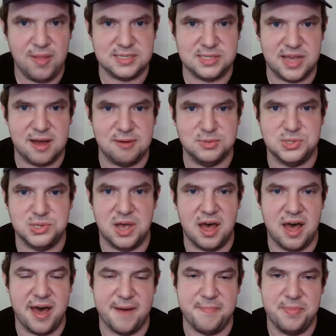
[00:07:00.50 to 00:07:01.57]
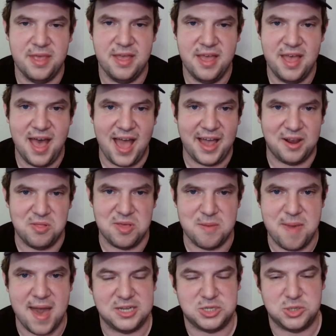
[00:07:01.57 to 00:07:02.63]
that sounds. I can only
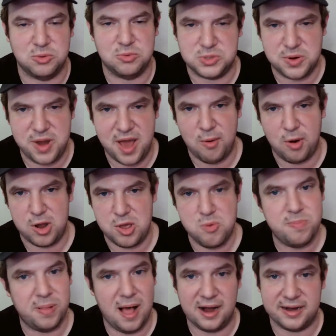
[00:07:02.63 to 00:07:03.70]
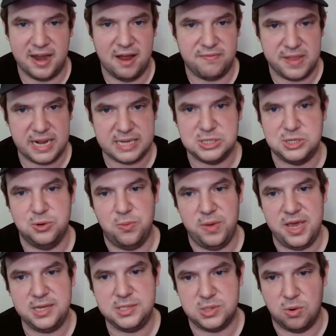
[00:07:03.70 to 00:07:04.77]
imagine. So now, are you blocked out for the next 2
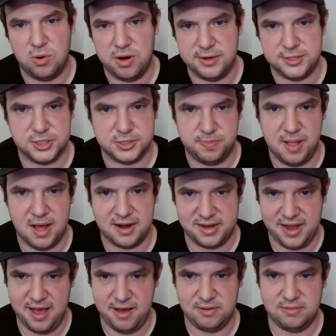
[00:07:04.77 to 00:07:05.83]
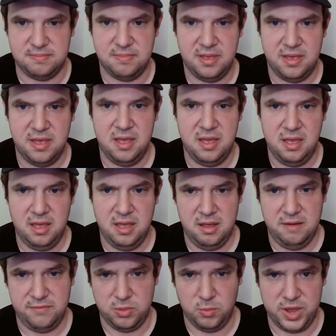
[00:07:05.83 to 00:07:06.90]
weeks, or are you just blocked out
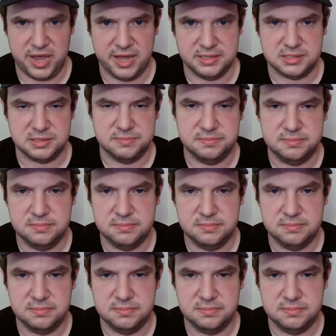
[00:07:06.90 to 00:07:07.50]
for the weekends?